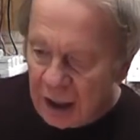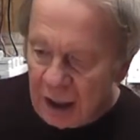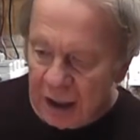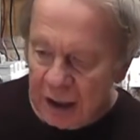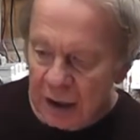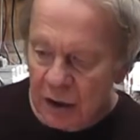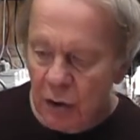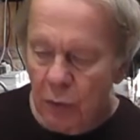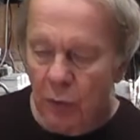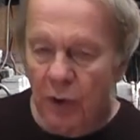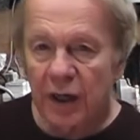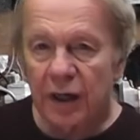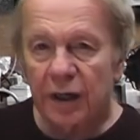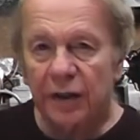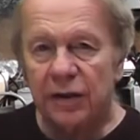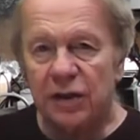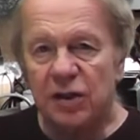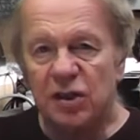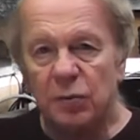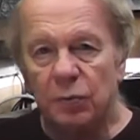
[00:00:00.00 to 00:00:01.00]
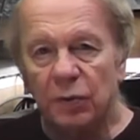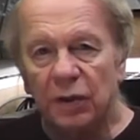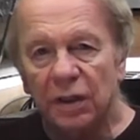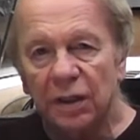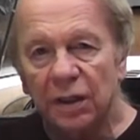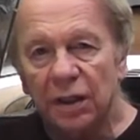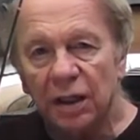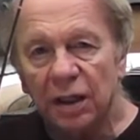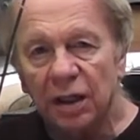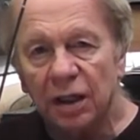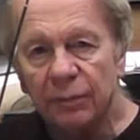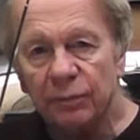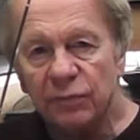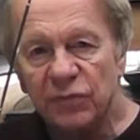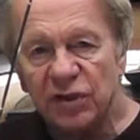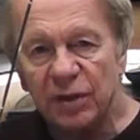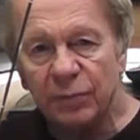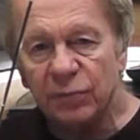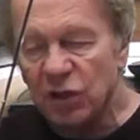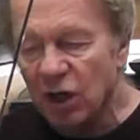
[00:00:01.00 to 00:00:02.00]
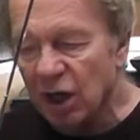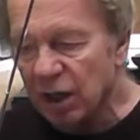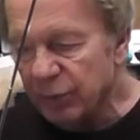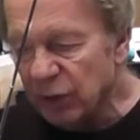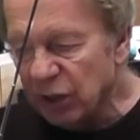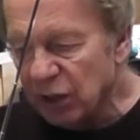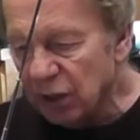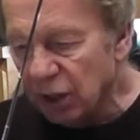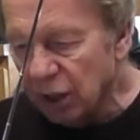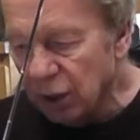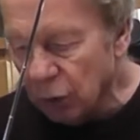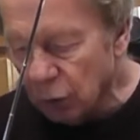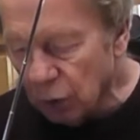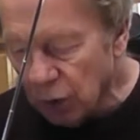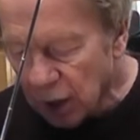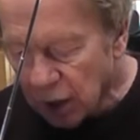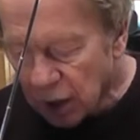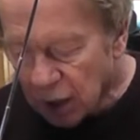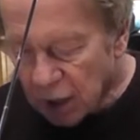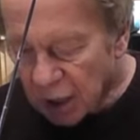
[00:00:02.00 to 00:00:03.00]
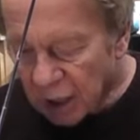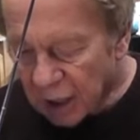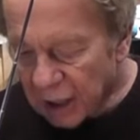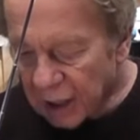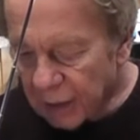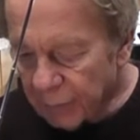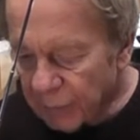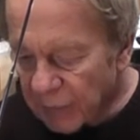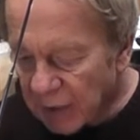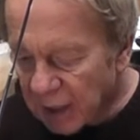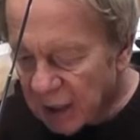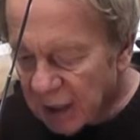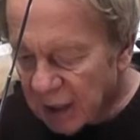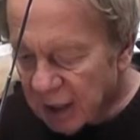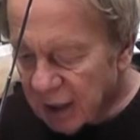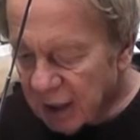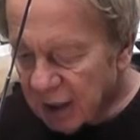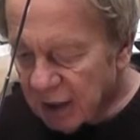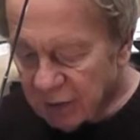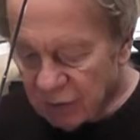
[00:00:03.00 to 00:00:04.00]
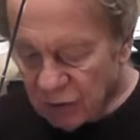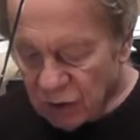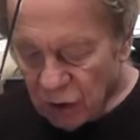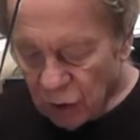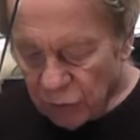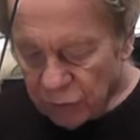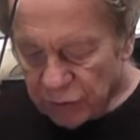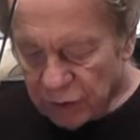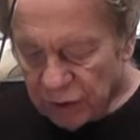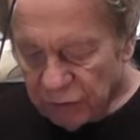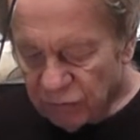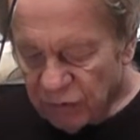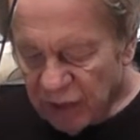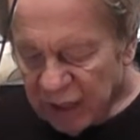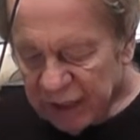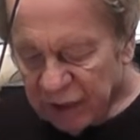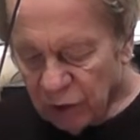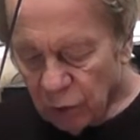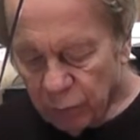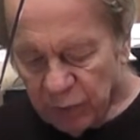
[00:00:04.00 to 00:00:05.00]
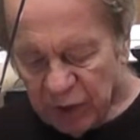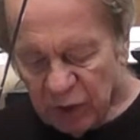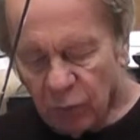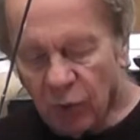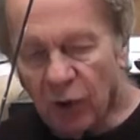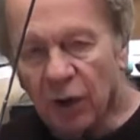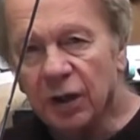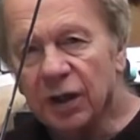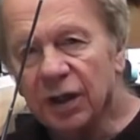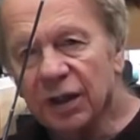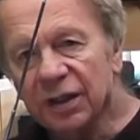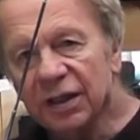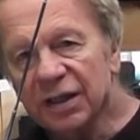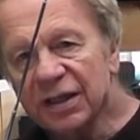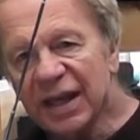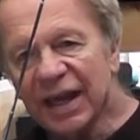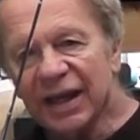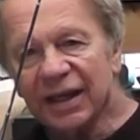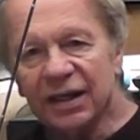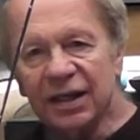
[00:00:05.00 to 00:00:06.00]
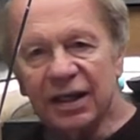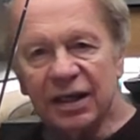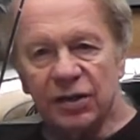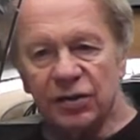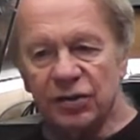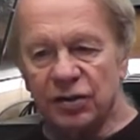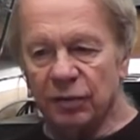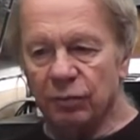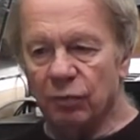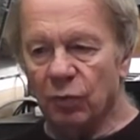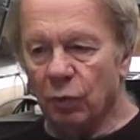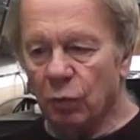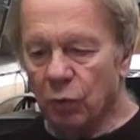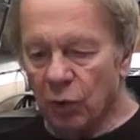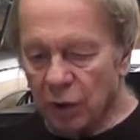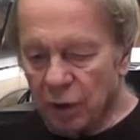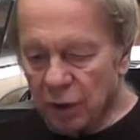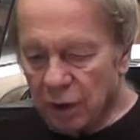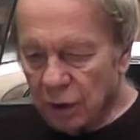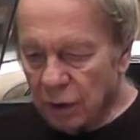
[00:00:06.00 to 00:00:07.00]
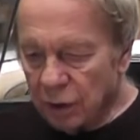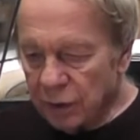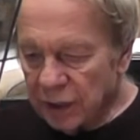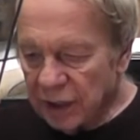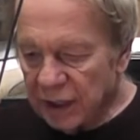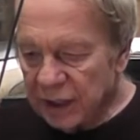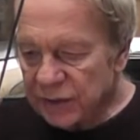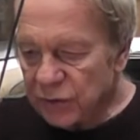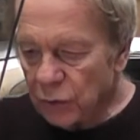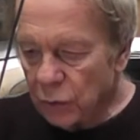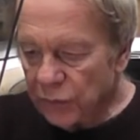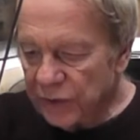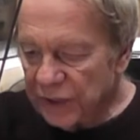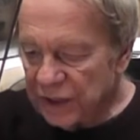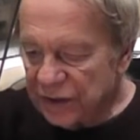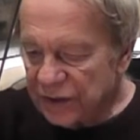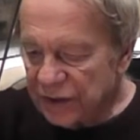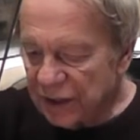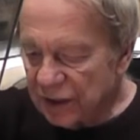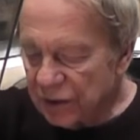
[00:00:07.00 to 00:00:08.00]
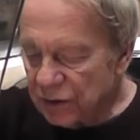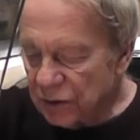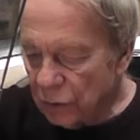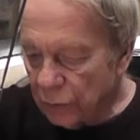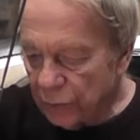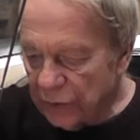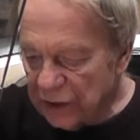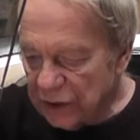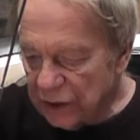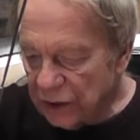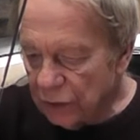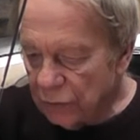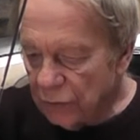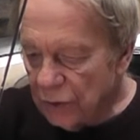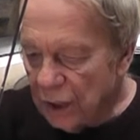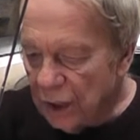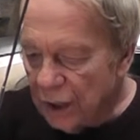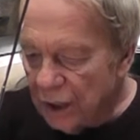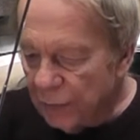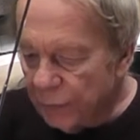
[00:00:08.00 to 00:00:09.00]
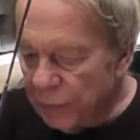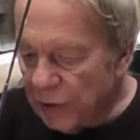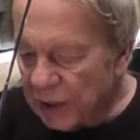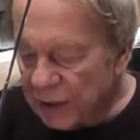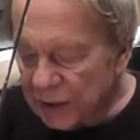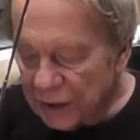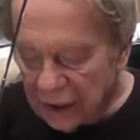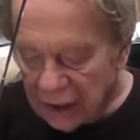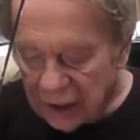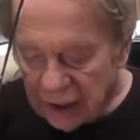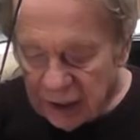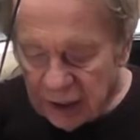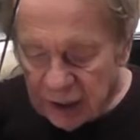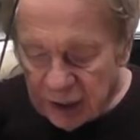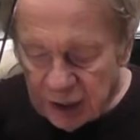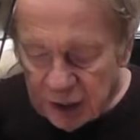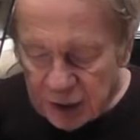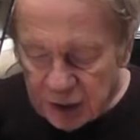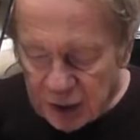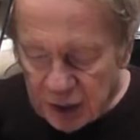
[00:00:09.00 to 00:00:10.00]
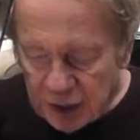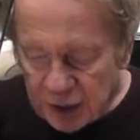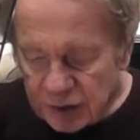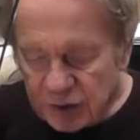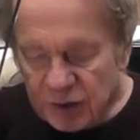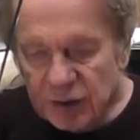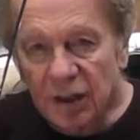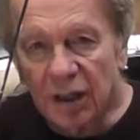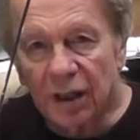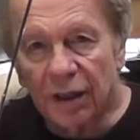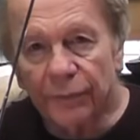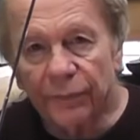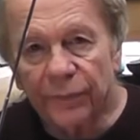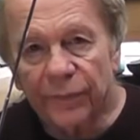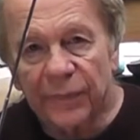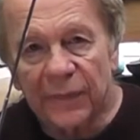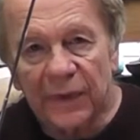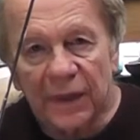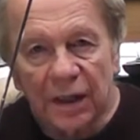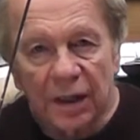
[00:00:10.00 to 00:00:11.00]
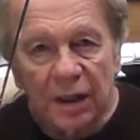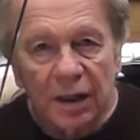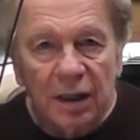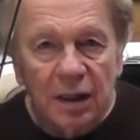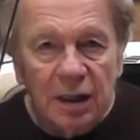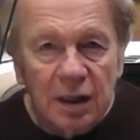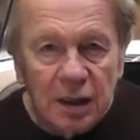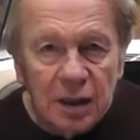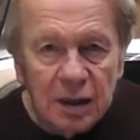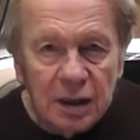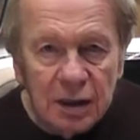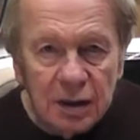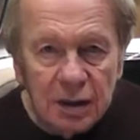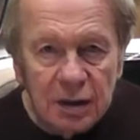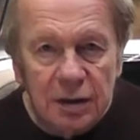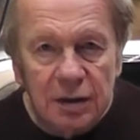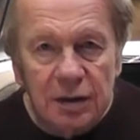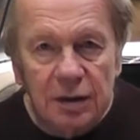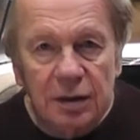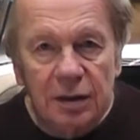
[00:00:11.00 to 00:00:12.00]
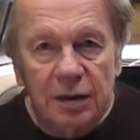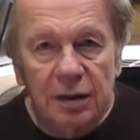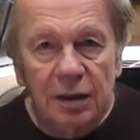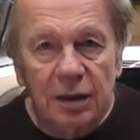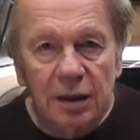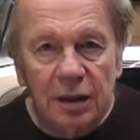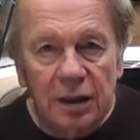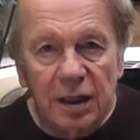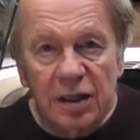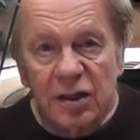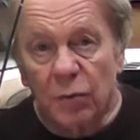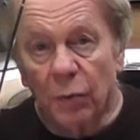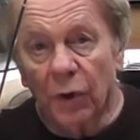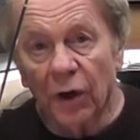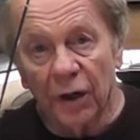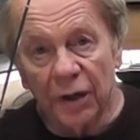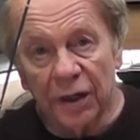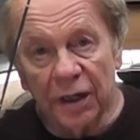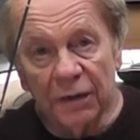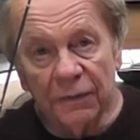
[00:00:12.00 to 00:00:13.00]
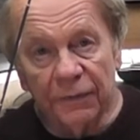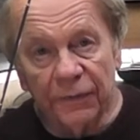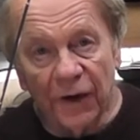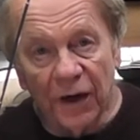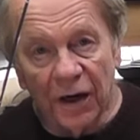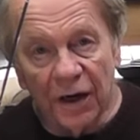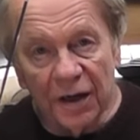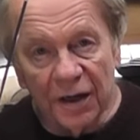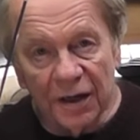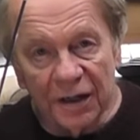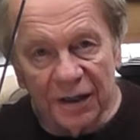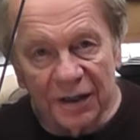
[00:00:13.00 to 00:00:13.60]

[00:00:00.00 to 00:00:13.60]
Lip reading: and I acquired this one some time ago. Got the radio bit working, the deck needs some work on it, as all these things normally do, but it's working